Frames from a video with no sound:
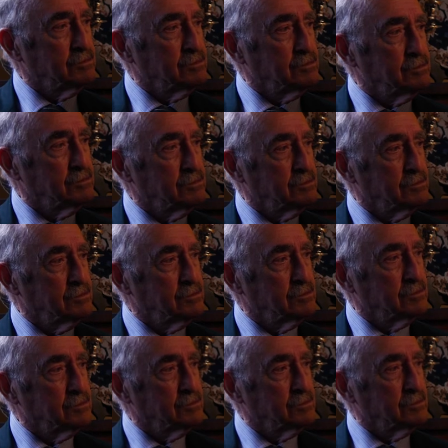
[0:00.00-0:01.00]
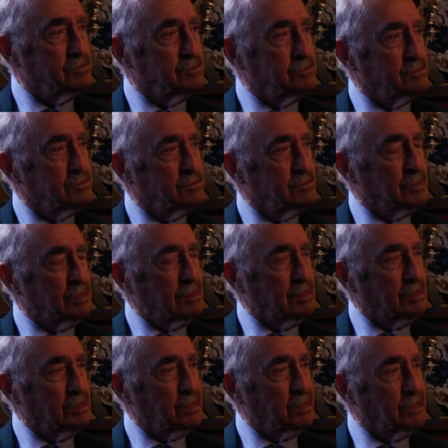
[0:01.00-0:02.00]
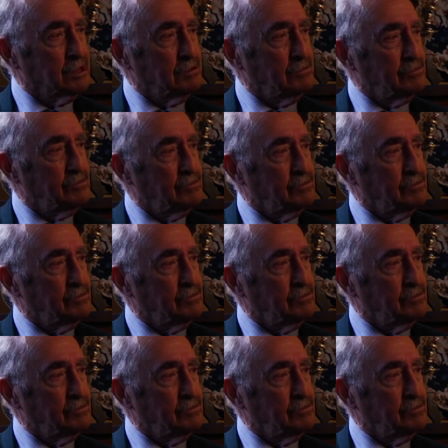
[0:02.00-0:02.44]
I felt I'd failed at